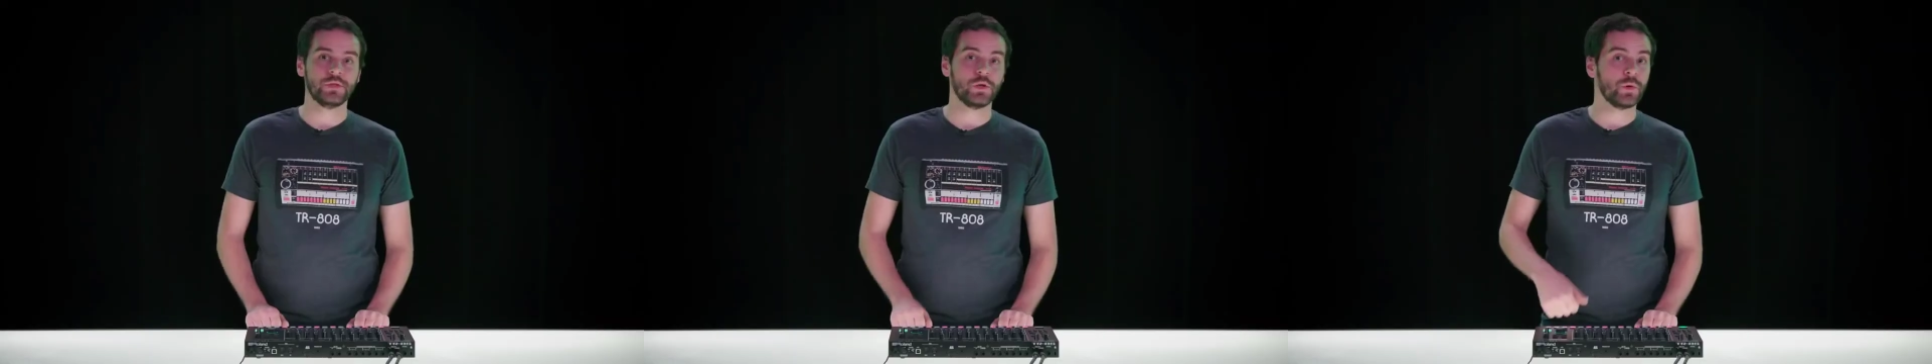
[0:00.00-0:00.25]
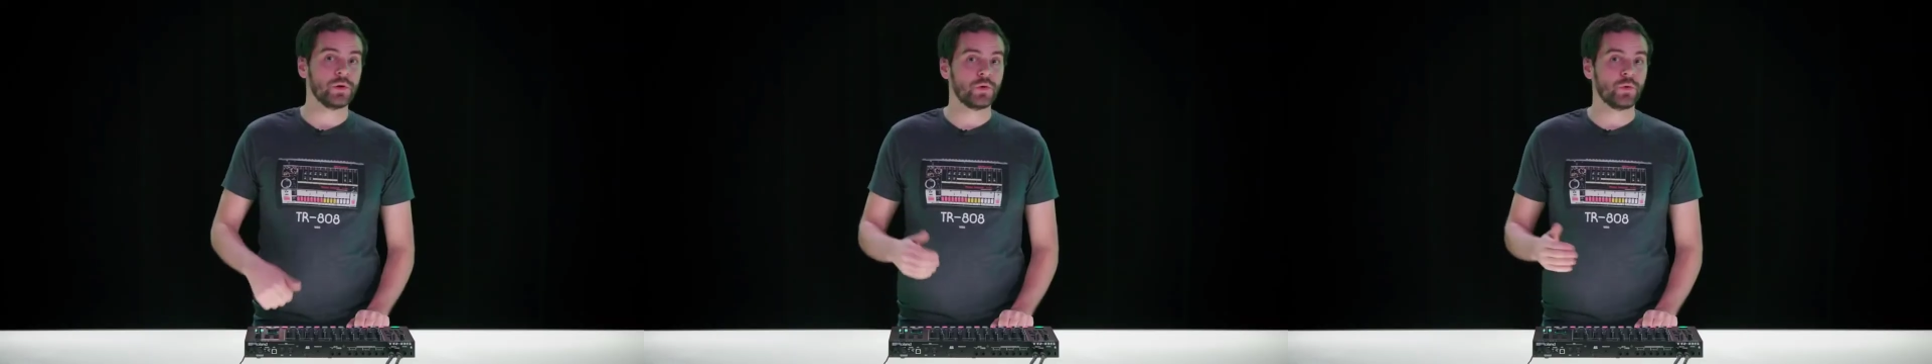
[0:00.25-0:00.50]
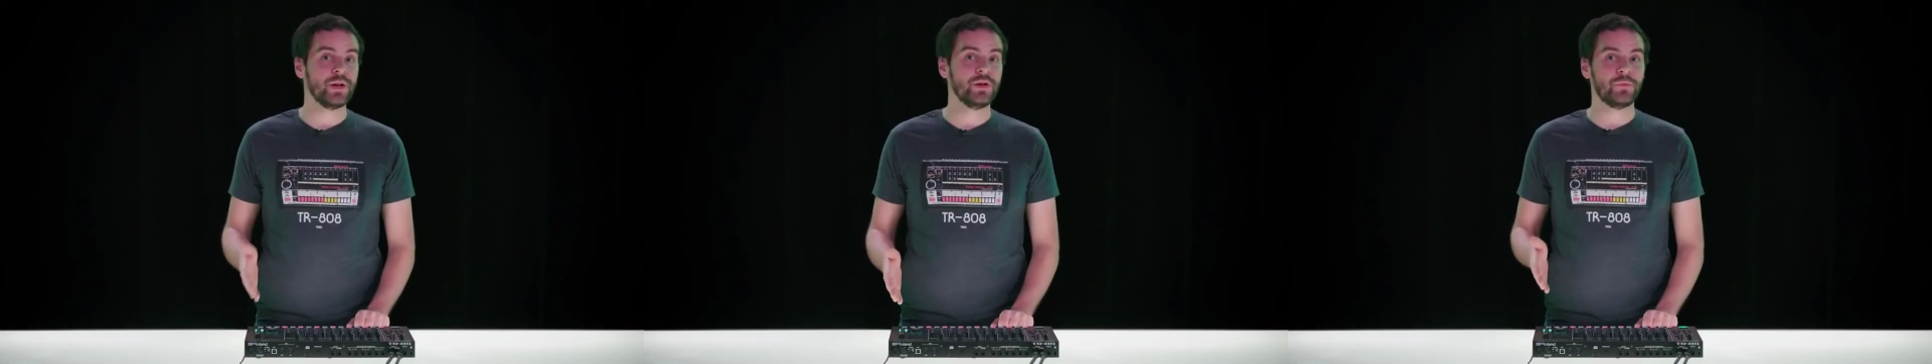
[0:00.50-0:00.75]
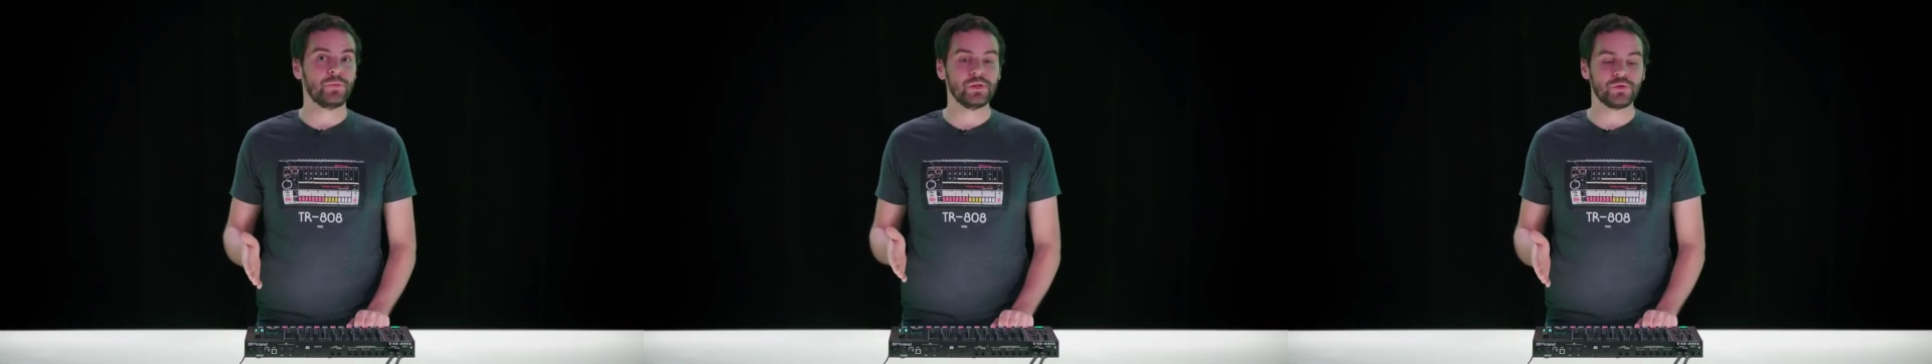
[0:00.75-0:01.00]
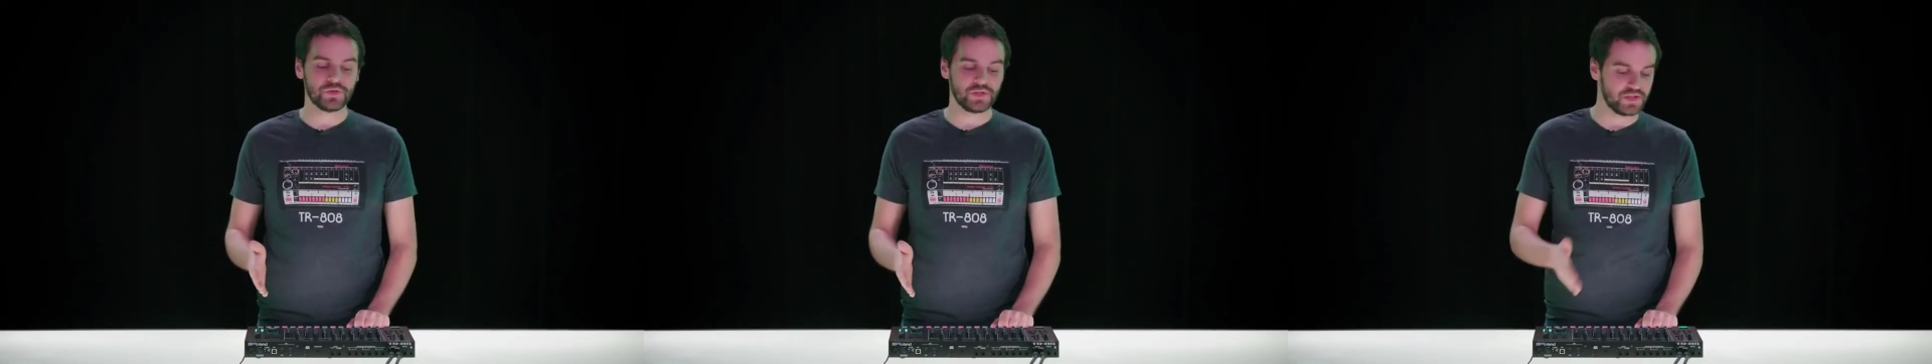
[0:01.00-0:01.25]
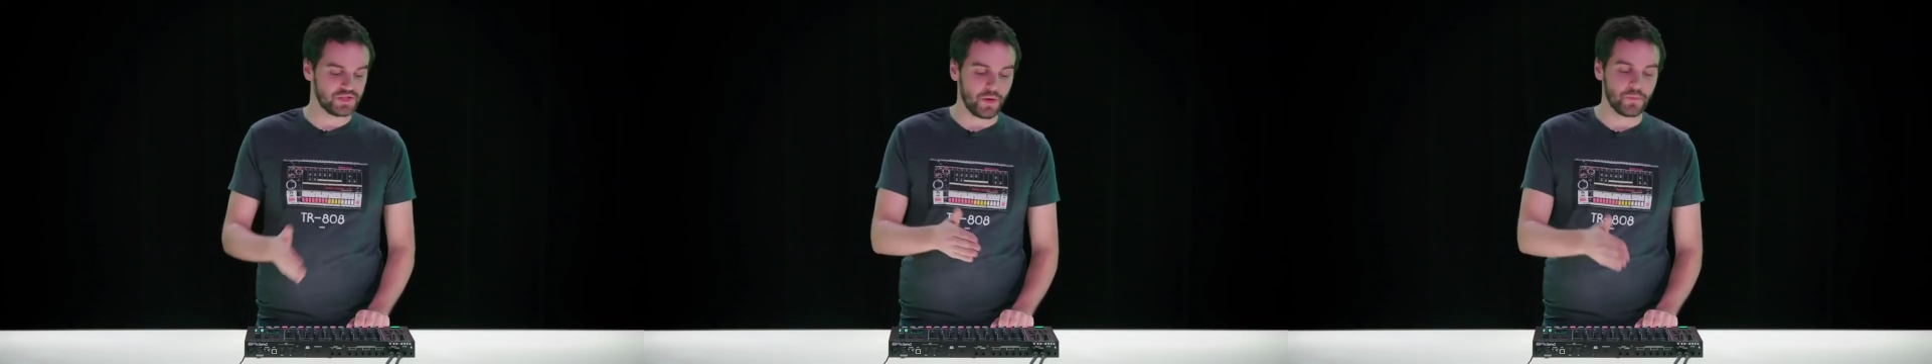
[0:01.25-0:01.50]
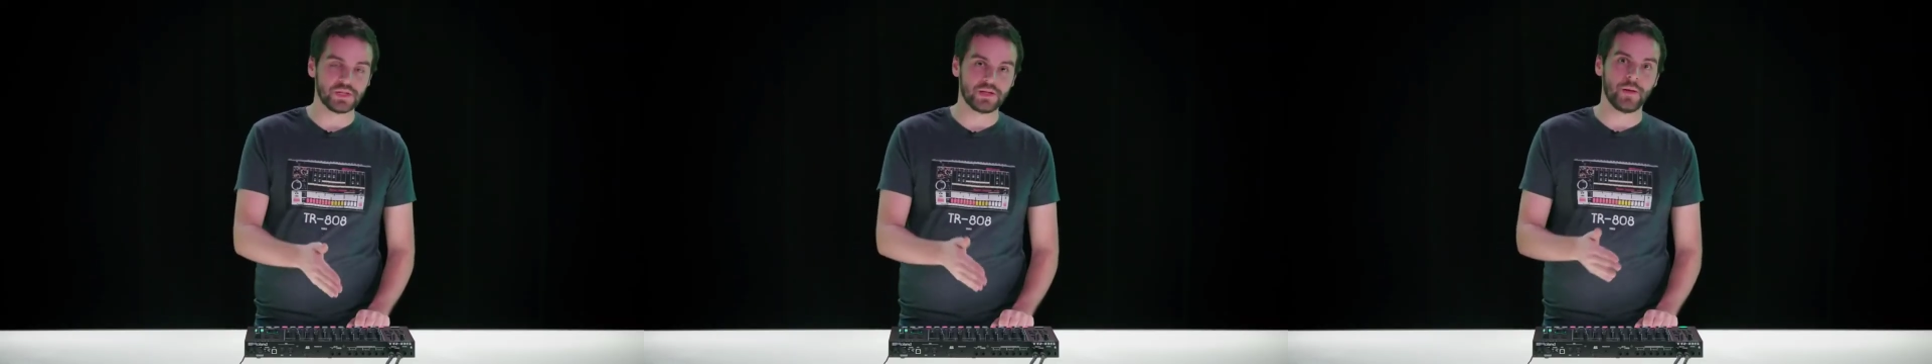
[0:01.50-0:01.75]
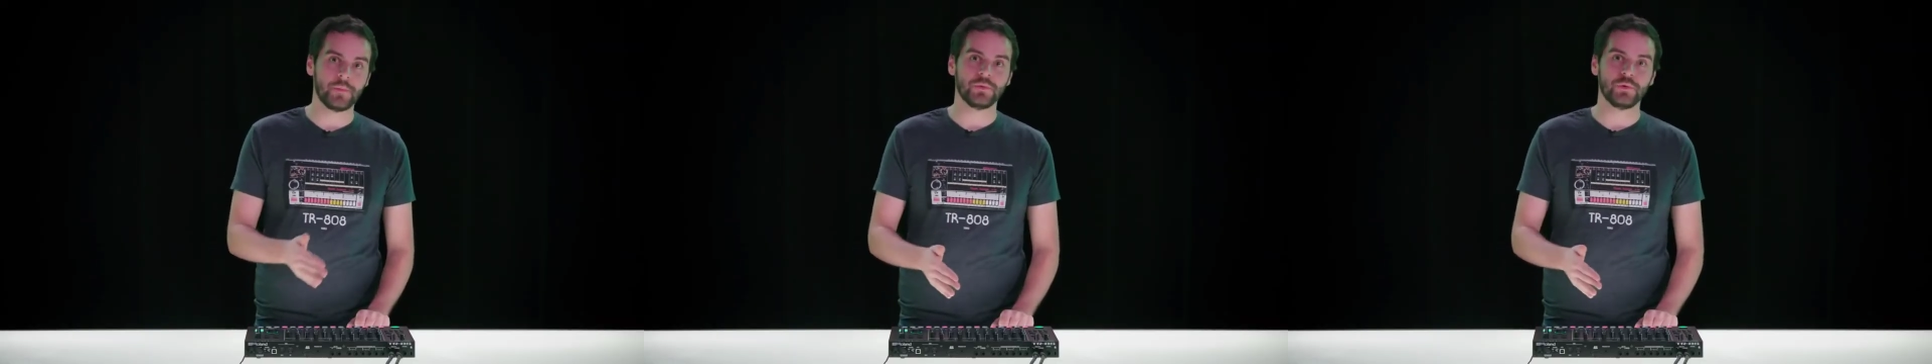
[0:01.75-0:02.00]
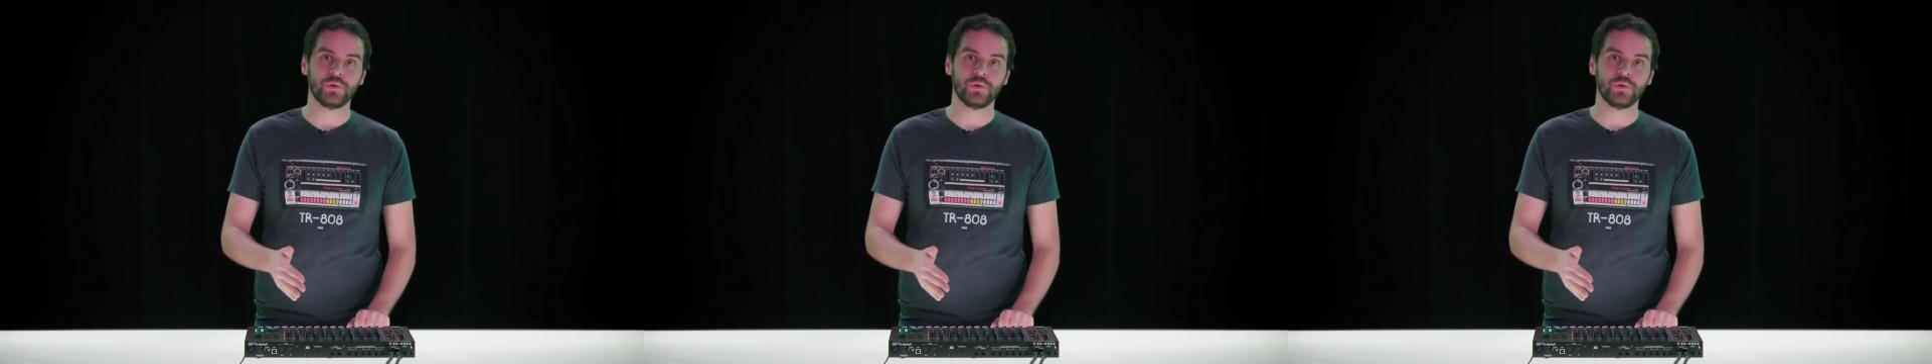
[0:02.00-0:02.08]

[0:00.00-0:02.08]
So one of the great new features is sub-steps,